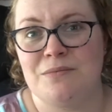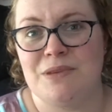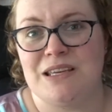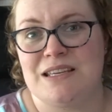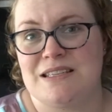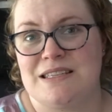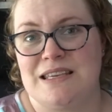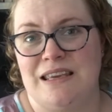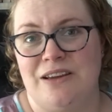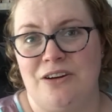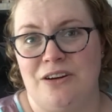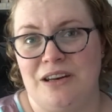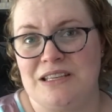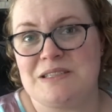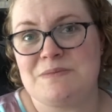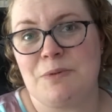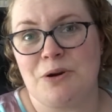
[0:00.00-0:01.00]
because he got
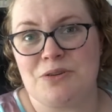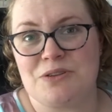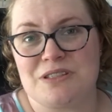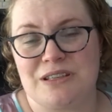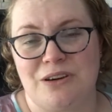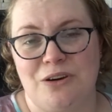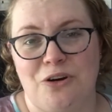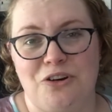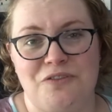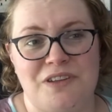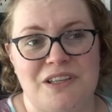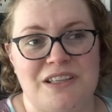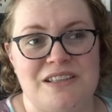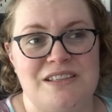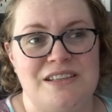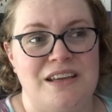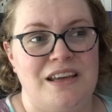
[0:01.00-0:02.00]
exposed to
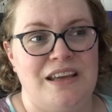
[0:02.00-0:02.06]
COVID.